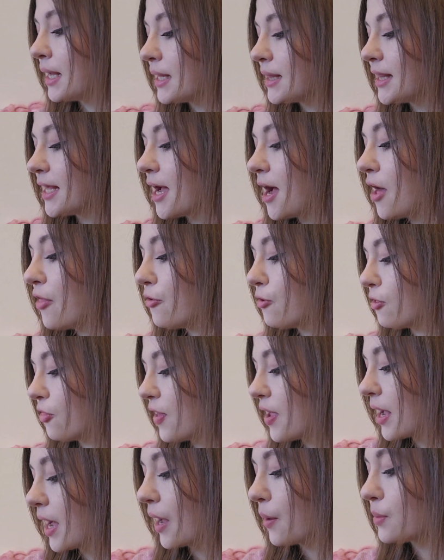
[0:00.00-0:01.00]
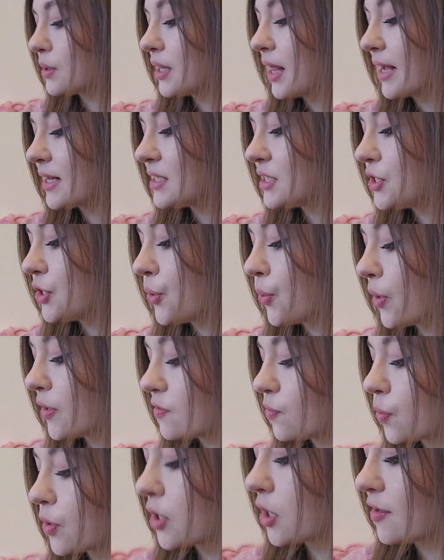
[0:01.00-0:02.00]
The other thing I would like to do is
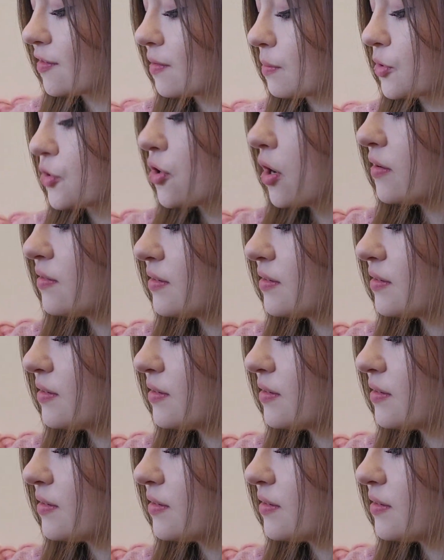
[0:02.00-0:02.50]
work on some cross